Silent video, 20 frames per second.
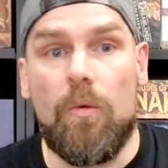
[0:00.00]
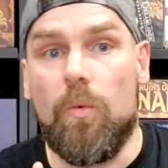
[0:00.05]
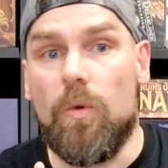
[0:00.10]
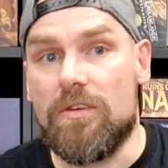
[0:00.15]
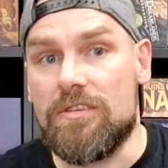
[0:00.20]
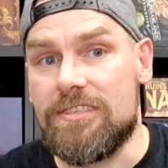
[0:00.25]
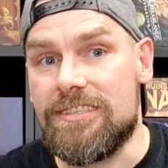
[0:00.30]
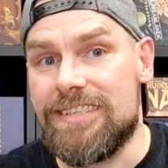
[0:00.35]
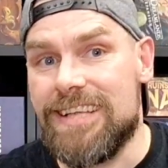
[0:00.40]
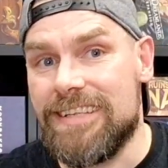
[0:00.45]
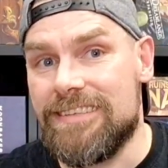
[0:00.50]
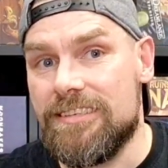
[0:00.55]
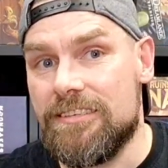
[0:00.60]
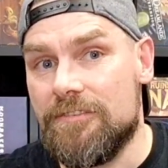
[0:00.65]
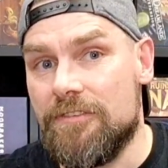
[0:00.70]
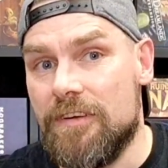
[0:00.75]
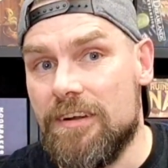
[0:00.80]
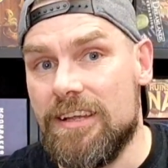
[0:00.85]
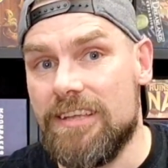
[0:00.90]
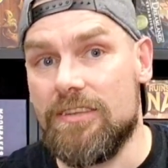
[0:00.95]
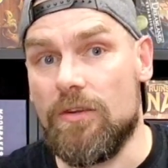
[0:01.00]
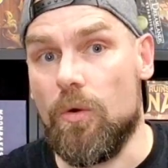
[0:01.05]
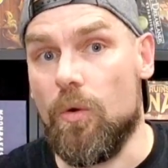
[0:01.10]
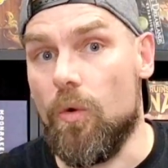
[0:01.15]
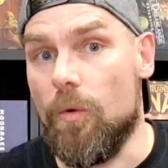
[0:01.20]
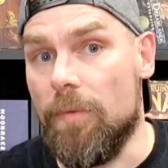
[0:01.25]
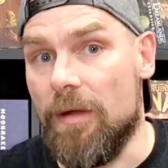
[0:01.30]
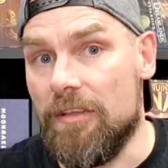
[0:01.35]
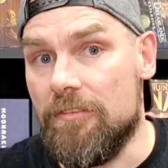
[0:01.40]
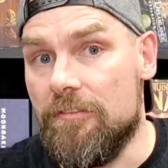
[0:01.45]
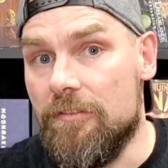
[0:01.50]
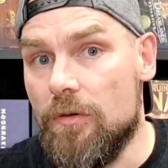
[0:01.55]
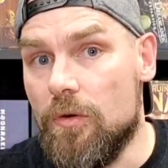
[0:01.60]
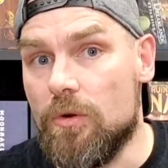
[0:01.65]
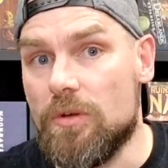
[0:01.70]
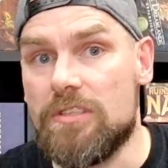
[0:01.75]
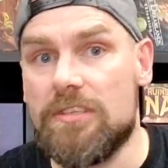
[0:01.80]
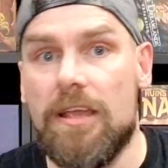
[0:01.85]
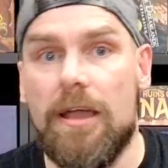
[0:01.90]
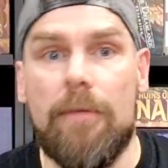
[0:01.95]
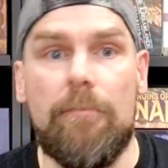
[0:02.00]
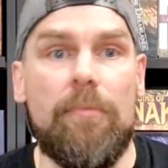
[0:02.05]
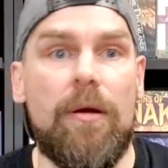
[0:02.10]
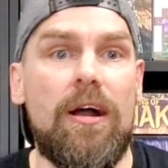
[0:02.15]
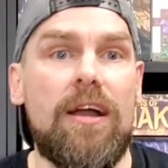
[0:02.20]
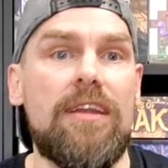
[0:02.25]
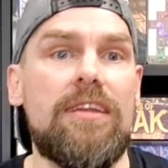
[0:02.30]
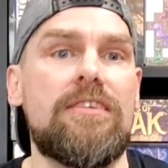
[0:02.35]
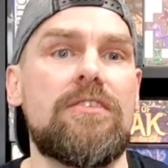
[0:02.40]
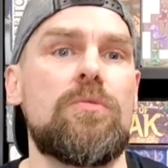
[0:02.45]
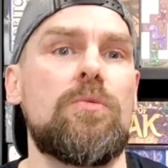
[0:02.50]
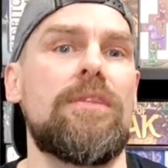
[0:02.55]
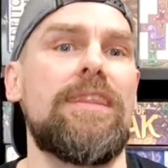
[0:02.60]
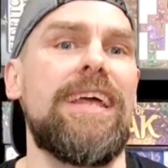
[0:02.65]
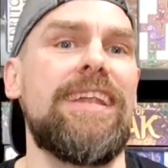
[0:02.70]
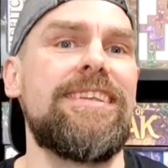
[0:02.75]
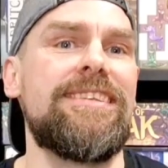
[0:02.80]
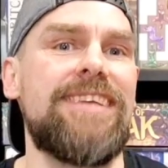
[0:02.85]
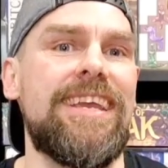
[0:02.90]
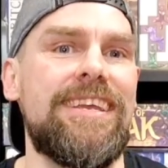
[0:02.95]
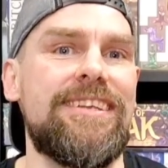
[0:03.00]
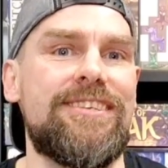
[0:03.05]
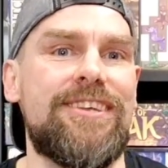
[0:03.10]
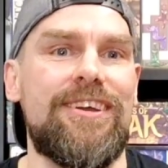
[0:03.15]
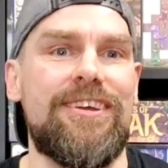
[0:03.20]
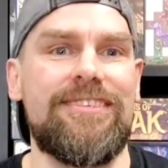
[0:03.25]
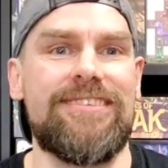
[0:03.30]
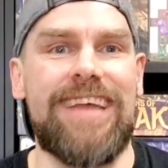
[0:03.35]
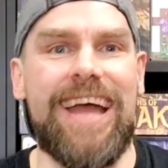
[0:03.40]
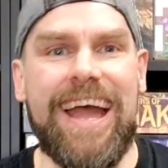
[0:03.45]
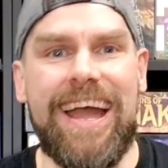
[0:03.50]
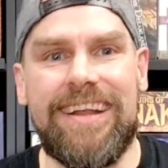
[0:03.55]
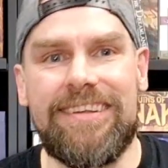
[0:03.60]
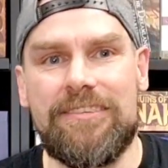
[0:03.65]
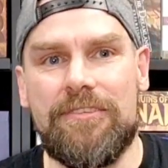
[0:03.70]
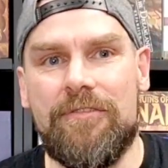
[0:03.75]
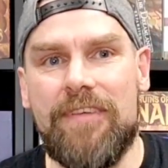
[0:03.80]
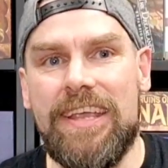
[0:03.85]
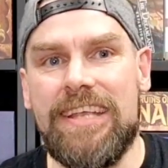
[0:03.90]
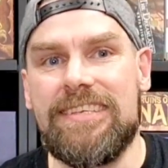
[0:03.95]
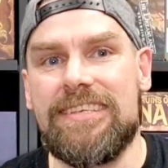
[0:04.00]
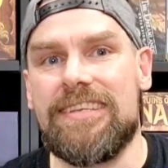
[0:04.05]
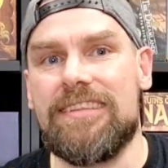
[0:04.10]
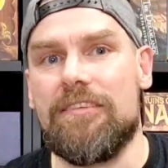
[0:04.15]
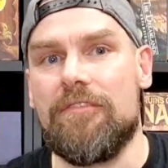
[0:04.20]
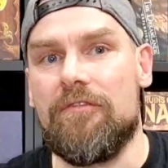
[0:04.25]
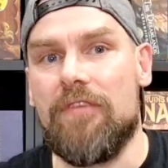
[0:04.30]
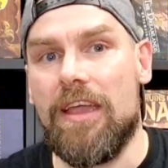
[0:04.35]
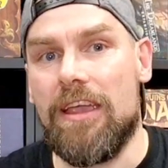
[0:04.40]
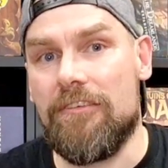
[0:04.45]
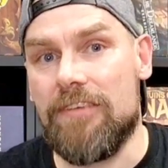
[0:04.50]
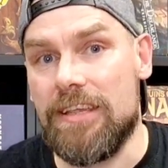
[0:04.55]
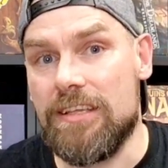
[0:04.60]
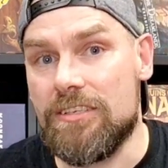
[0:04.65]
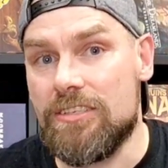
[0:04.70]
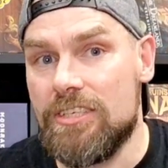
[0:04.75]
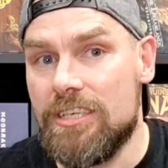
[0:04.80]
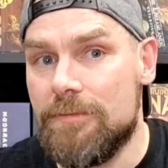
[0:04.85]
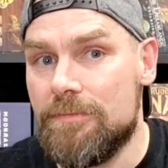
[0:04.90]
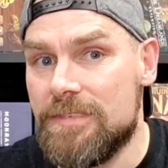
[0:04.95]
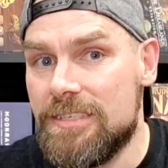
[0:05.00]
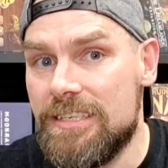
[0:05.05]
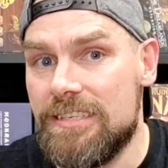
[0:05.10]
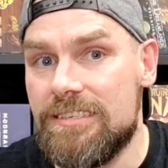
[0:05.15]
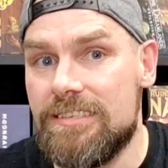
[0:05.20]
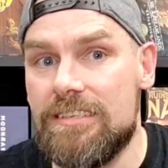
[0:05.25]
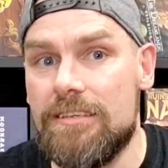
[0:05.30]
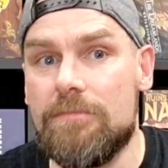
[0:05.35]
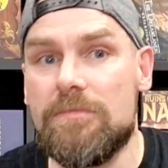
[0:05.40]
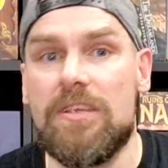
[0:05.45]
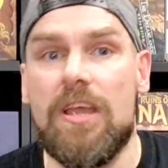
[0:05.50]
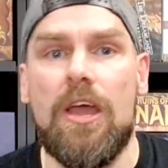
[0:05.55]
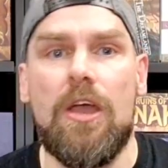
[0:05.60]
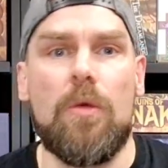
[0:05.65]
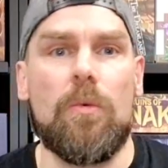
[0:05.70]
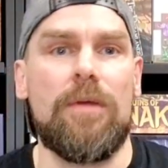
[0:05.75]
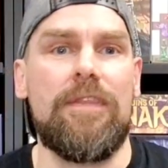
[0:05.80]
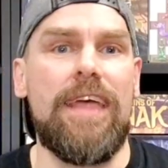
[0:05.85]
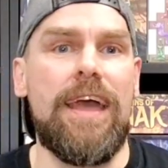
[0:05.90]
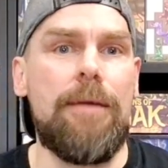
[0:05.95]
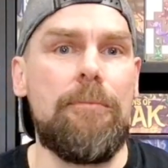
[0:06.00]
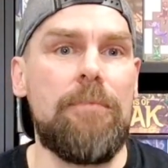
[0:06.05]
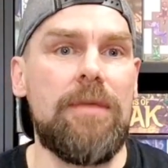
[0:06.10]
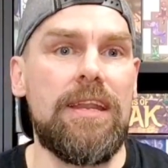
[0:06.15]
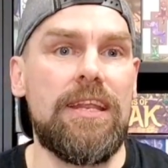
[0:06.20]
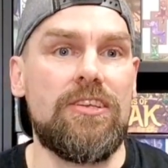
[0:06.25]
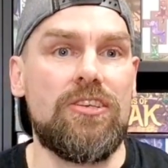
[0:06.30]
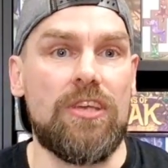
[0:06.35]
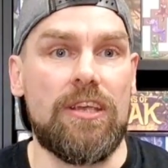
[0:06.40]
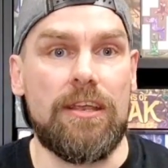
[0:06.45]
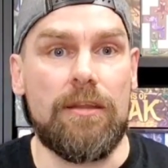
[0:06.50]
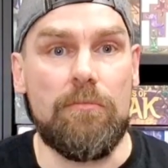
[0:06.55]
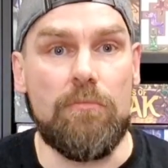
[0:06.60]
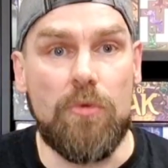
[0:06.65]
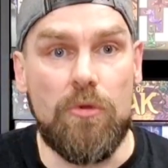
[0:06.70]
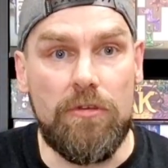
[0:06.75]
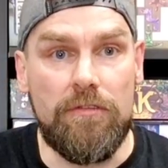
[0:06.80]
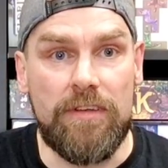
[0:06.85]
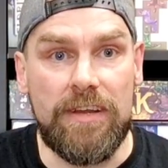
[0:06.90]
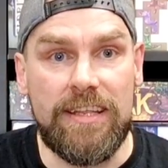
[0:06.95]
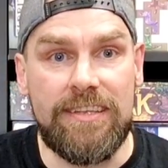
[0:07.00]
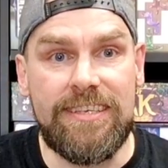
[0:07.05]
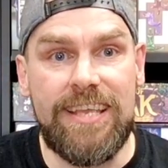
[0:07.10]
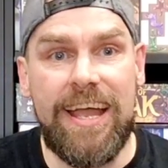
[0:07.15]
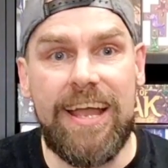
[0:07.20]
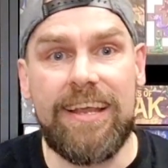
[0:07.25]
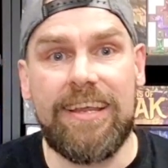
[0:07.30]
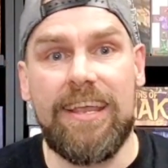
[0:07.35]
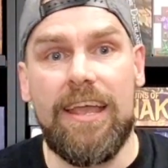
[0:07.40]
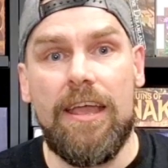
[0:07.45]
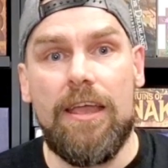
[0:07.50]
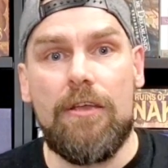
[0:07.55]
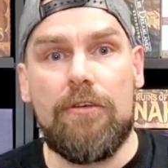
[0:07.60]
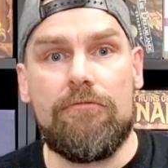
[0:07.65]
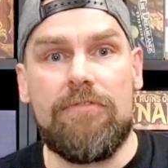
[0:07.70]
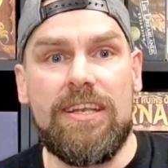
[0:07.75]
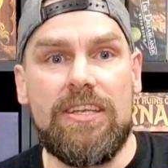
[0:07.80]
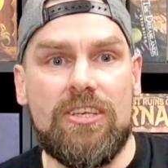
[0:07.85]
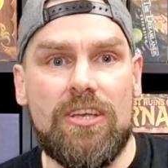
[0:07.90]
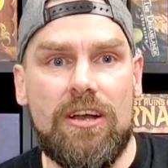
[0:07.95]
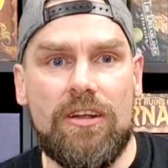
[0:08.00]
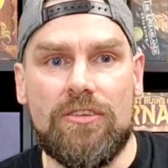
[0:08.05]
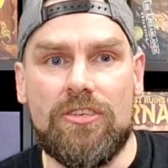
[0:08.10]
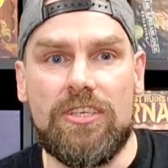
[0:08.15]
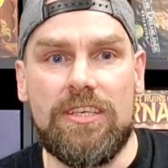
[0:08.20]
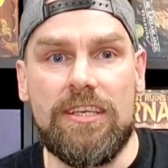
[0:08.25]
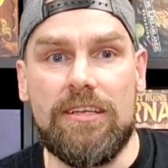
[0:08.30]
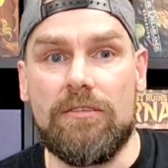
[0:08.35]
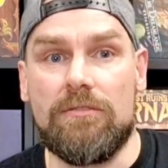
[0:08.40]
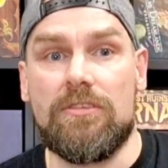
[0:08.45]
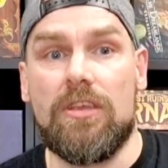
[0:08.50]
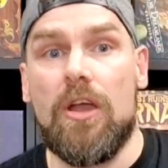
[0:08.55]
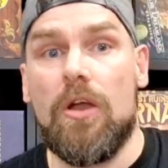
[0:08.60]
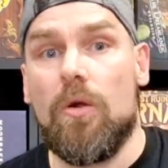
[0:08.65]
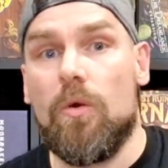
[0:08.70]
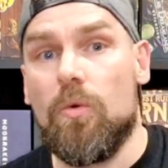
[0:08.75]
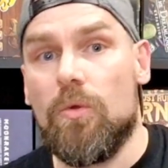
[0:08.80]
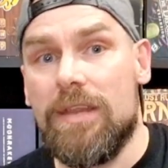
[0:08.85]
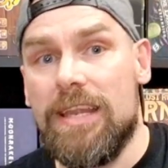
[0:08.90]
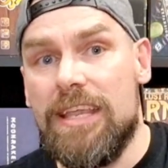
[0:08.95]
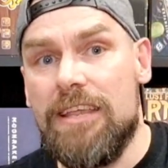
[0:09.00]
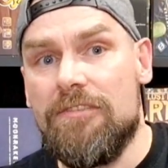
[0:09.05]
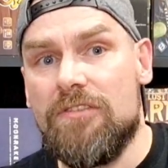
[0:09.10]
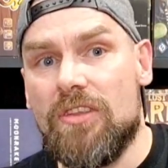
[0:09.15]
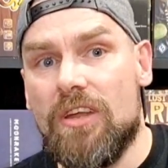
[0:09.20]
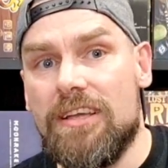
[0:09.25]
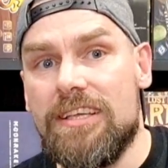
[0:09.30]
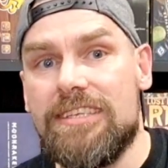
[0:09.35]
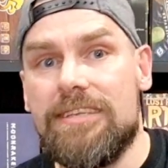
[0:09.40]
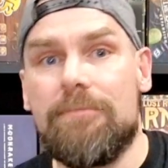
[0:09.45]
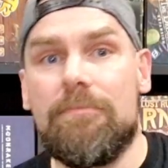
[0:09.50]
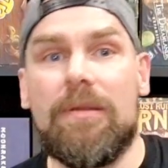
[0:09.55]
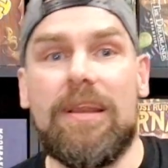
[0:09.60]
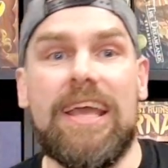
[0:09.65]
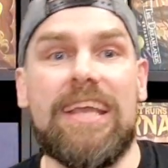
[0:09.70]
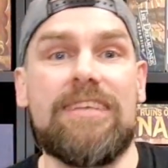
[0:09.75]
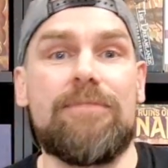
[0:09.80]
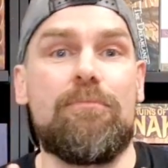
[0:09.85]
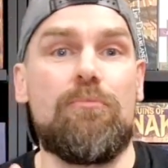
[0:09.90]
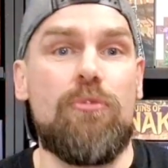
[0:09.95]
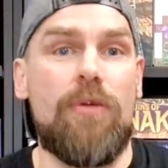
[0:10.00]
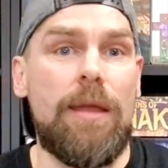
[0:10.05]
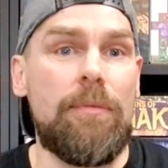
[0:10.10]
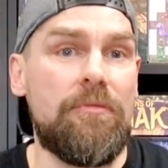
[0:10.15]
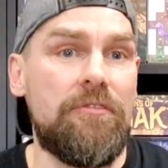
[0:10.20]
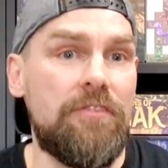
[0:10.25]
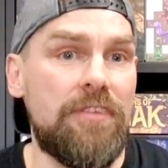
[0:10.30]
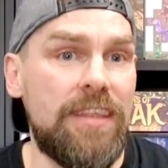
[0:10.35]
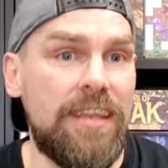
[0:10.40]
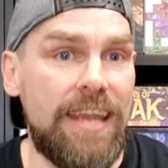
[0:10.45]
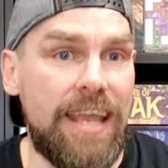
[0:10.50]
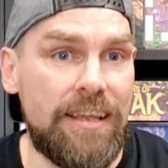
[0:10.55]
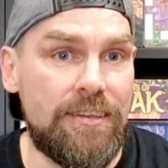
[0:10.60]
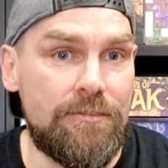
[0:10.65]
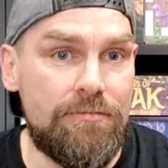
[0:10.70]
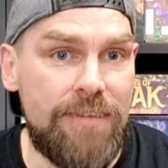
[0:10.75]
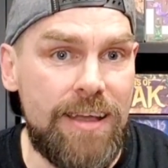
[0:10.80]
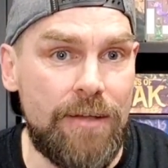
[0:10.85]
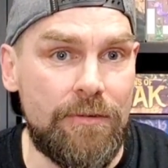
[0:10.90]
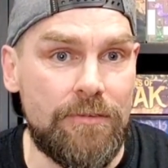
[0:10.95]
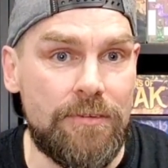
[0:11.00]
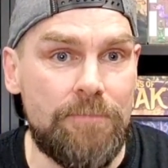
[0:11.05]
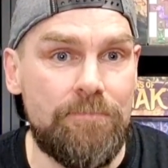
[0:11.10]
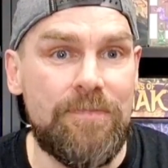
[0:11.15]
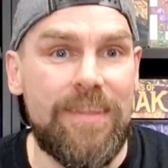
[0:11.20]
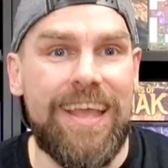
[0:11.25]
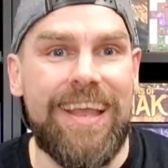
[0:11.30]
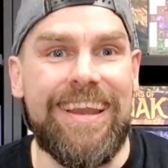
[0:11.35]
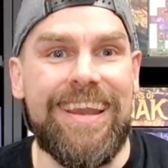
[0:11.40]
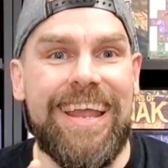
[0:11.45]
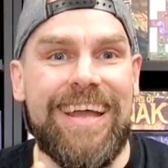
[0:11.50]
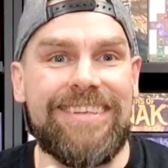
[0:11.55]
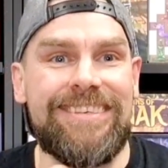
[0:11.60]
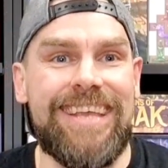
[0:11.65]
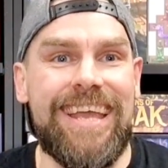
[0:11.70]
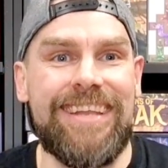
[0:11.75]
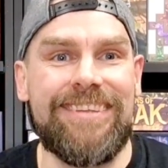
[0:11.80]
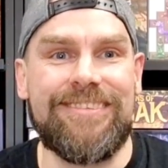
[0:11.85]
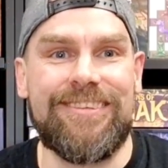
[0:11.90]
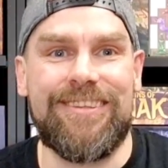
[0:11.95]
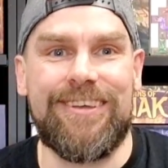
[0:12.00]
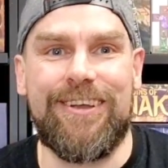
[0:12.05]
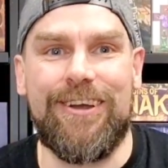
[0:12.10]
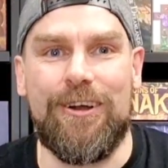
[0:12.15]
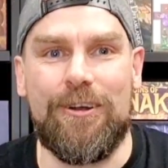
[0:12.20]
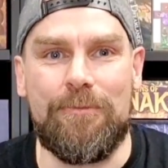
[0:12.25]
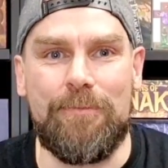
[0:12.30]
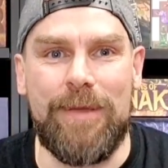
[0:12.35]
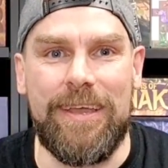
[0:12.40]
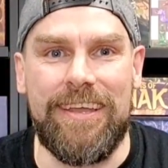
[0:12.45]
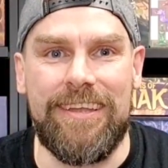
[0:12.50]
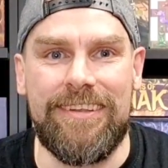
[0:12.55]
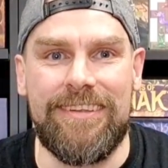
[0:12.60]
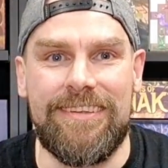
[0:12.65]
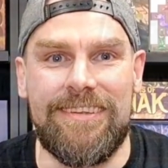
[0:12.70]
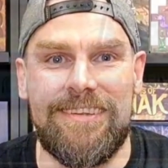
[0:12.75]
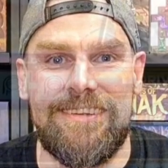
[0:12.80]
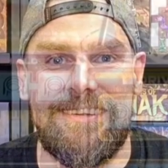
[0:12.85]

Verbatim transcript: Once satisfied, or by force, pilots will then take turns activating the various ship systems where their miniature can move and attack, recharge shields, or leave dice in place prepped for the next round. Let's head to the cockpit.